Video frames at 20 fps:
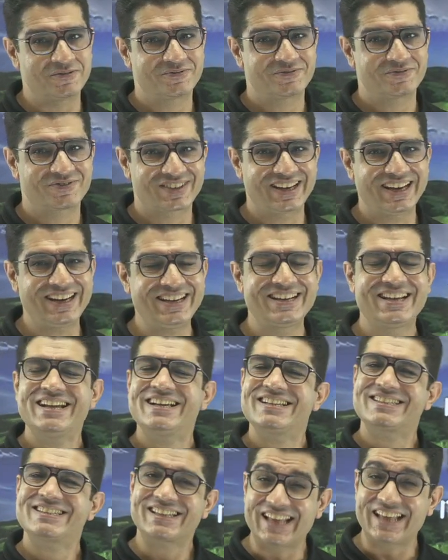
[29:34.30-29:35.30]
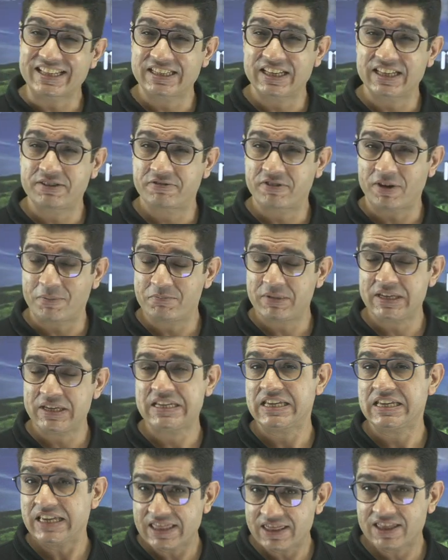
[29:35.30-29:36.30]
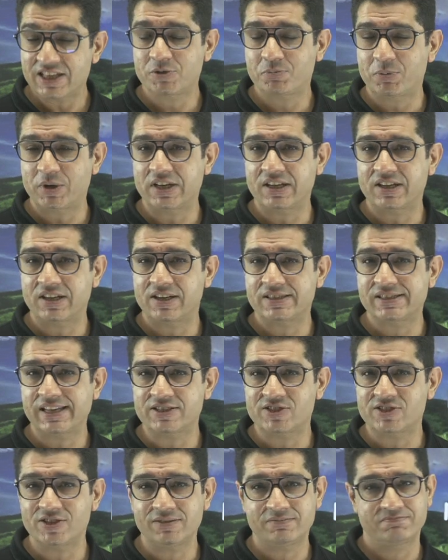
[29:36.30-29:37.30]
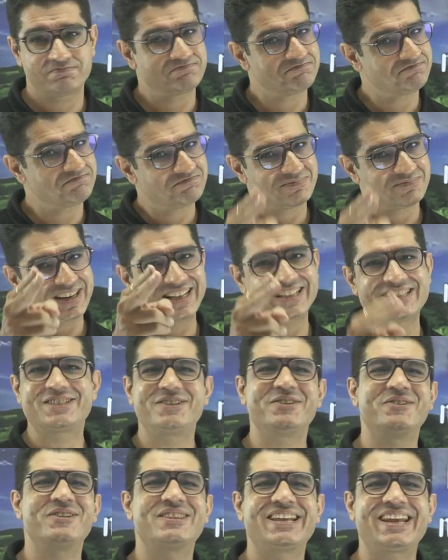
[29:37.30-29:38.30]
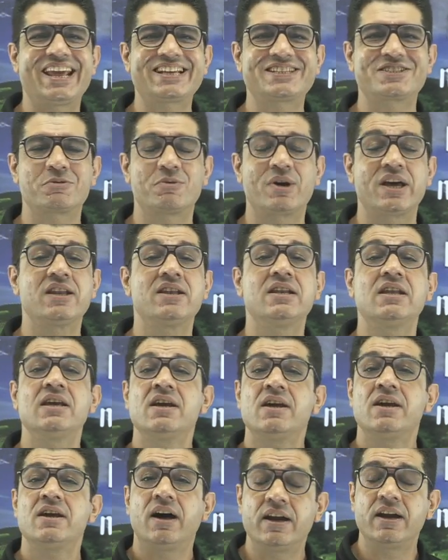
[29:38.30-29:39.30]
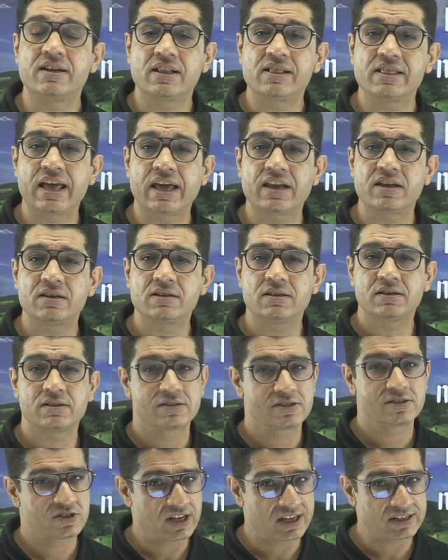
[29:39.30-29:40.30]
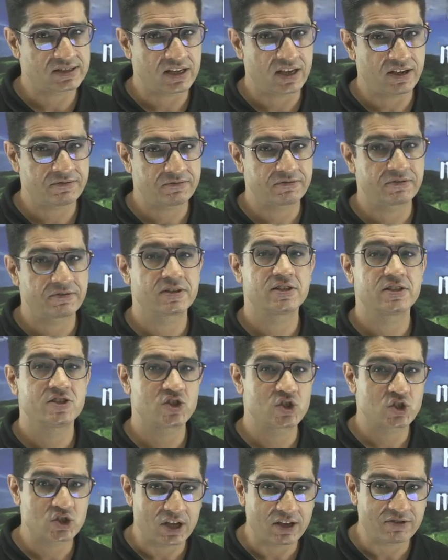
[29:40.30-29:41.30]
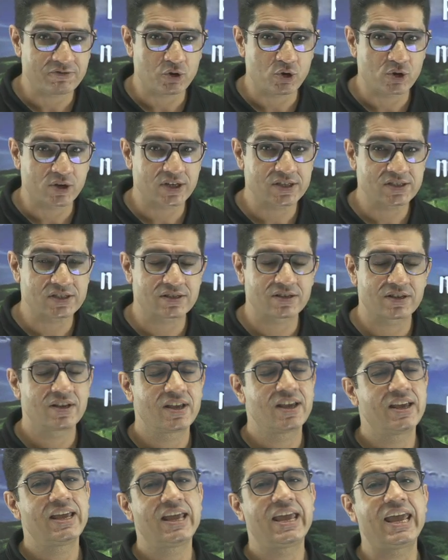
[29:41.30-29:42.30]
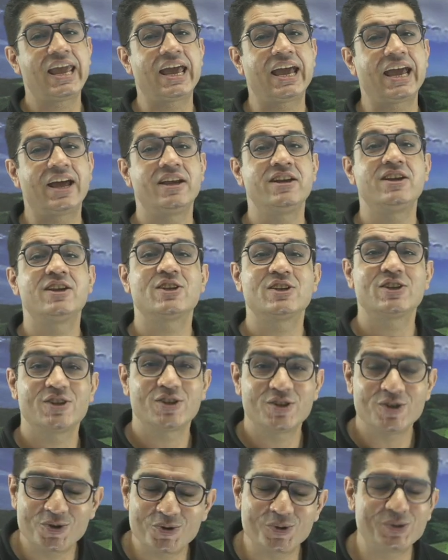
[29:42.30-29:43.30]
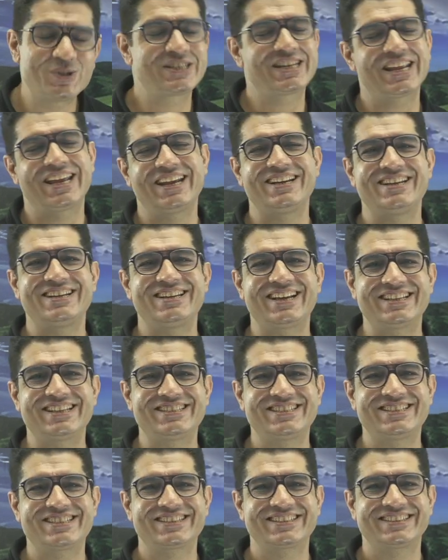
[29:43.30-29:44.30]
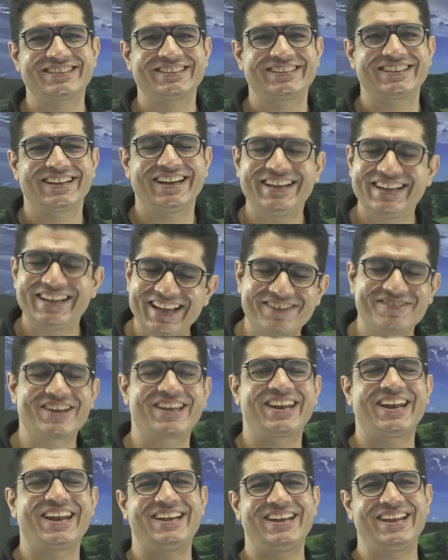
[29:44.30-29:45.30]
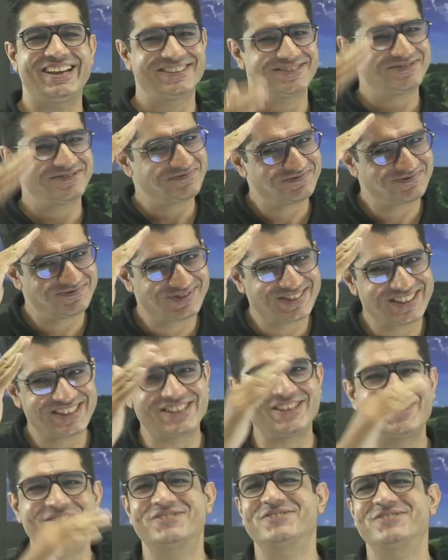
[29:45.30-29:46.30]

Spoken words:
Right? So that's it from me in this particular session. I'll see you in the next one. Until then, stay safe, stay focused, and do stay in touch. Right? Have a great day. See you.